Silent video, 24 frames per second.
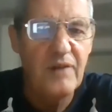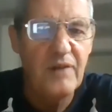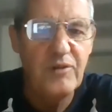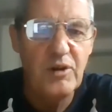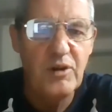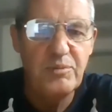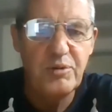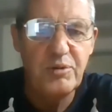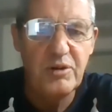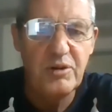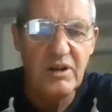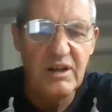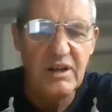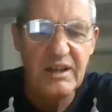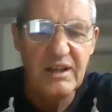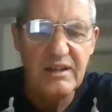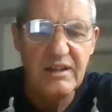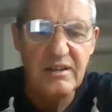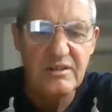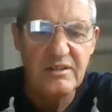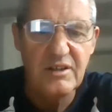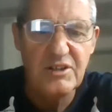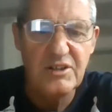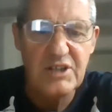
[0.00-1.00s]
have you put a
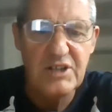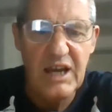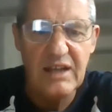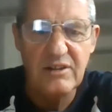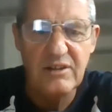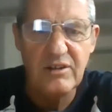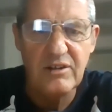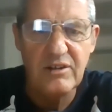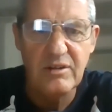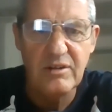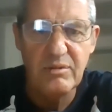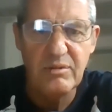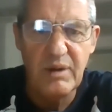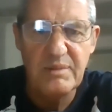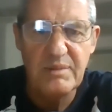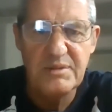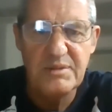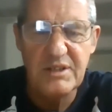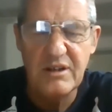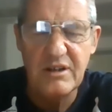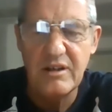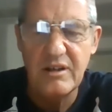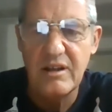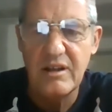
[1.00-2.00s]
link in the chat to the
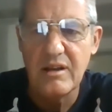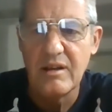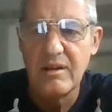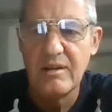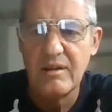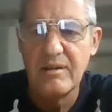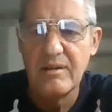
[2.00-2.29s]
website?